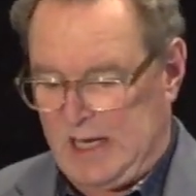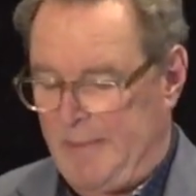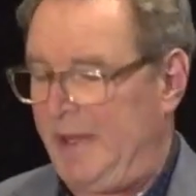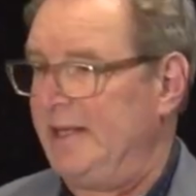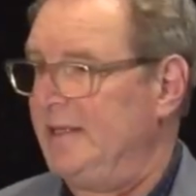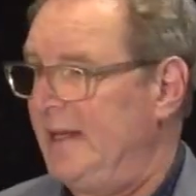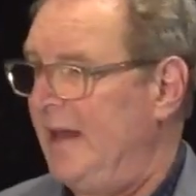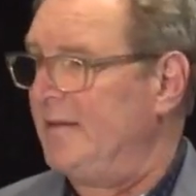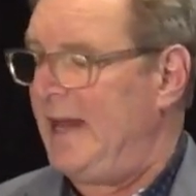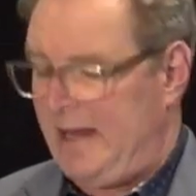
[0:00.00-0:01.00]
coming into
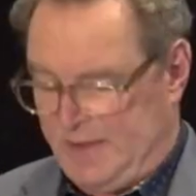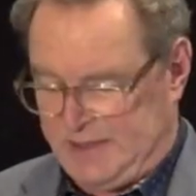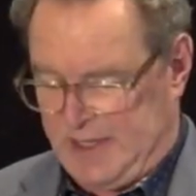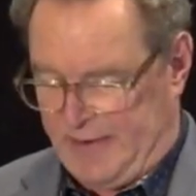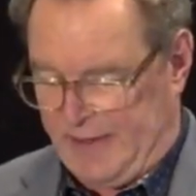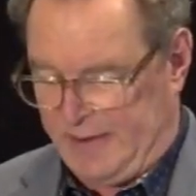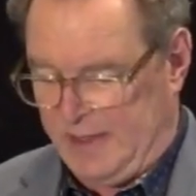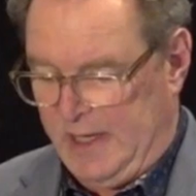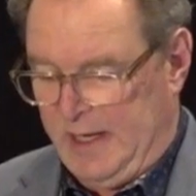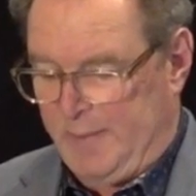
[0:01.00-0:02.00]
downtown this area,
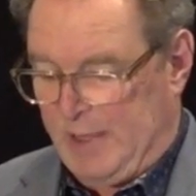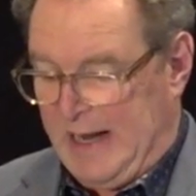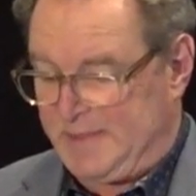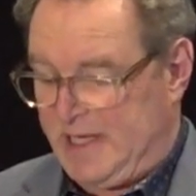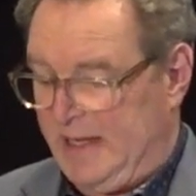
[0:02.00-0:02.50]
perhaps